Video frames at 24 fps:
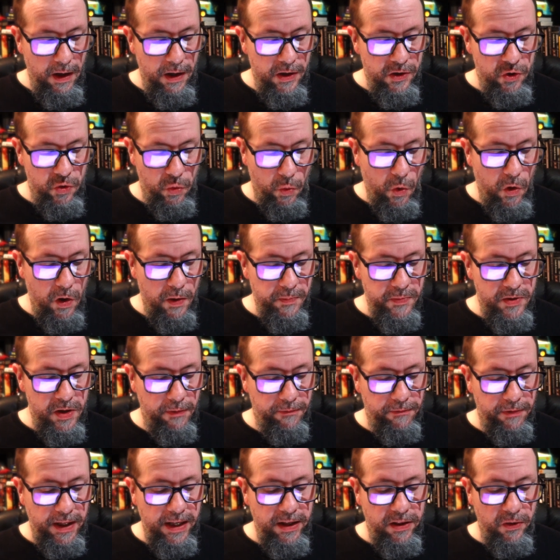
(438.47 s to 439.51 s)
Swarms
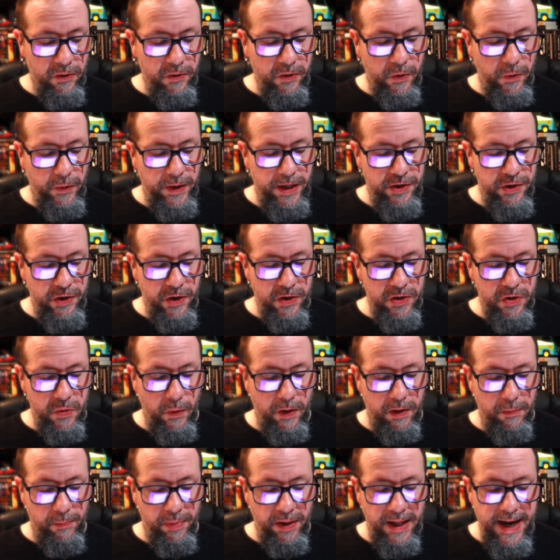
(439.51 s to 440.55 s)
of lethal creatures
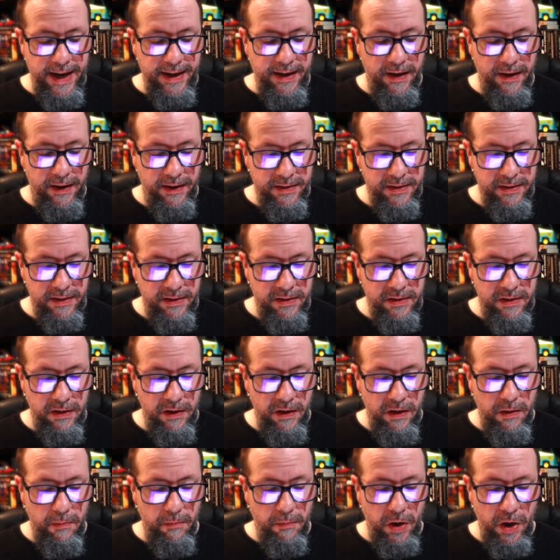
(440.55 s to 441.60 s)
with black husks,
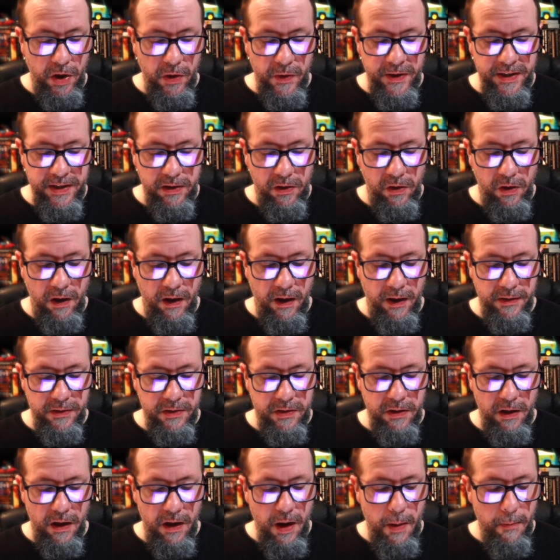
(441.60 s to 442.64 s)
murderous
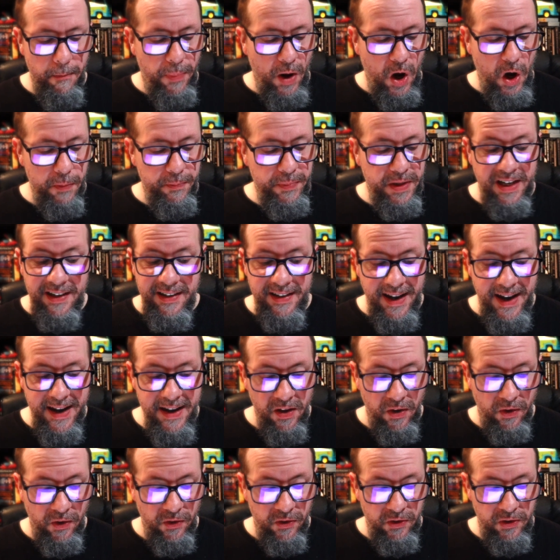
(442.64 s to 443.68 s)
claws, barbed
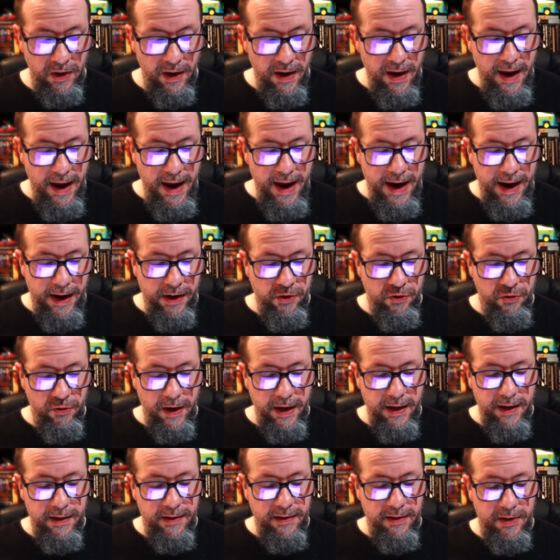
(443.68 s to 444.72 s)
tails, and
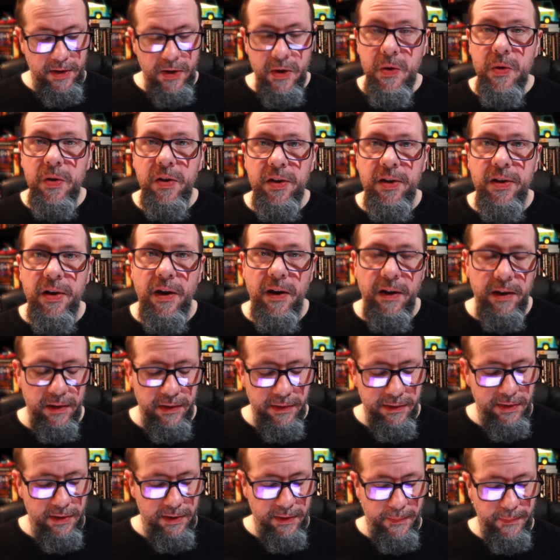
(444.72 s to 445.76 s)
dreaded tooth
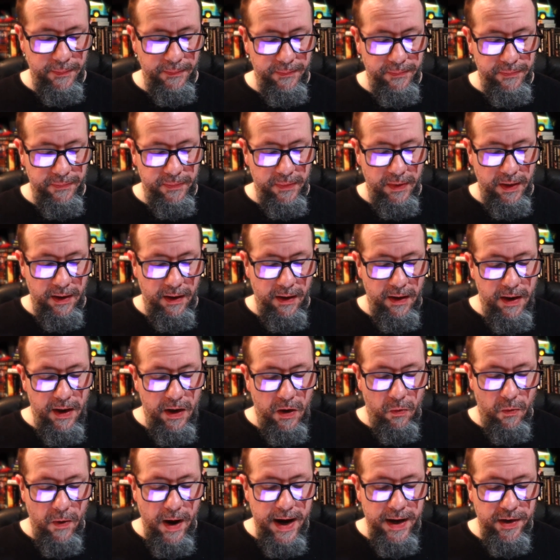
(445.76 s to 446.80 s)
tongues
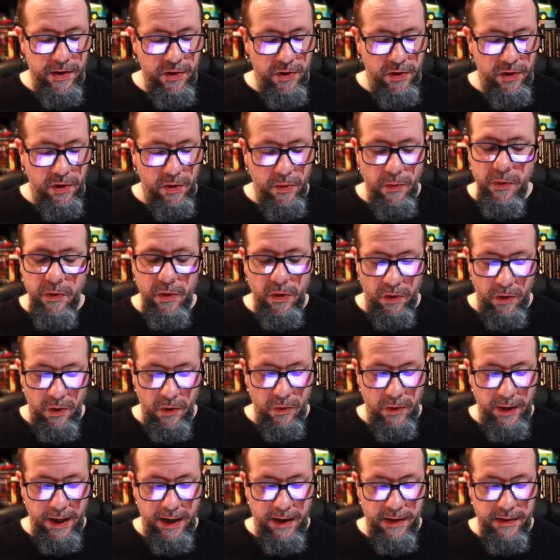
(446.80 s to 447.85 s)
raged through the
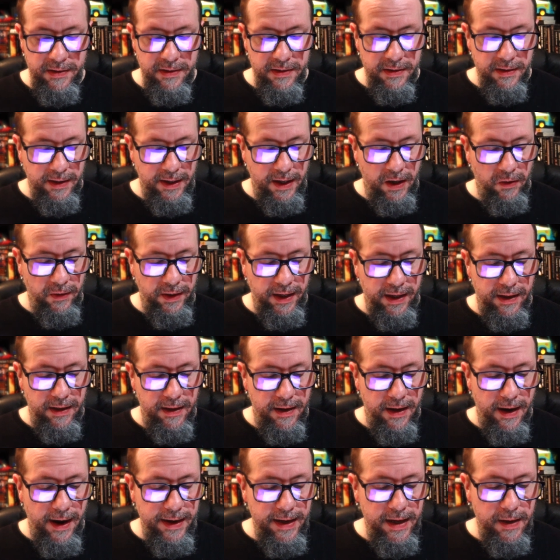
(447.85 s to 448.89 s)
lowlands, killing
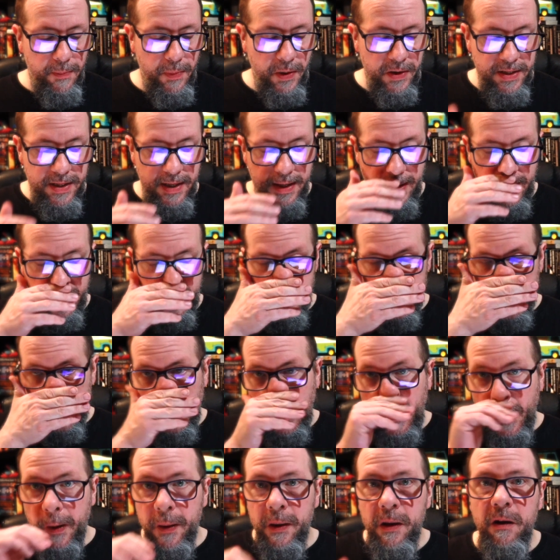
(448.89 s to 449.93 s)
90%
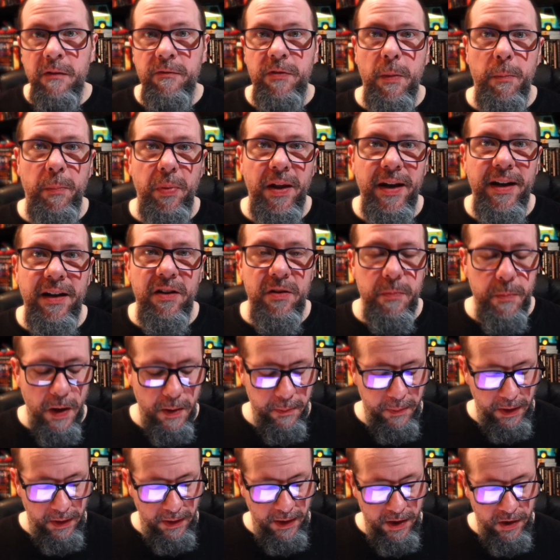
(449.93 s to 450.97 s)
of the planet's
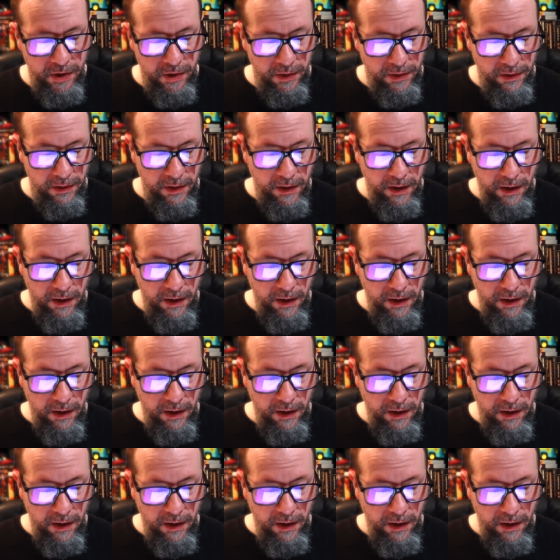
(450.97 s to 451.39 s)
population.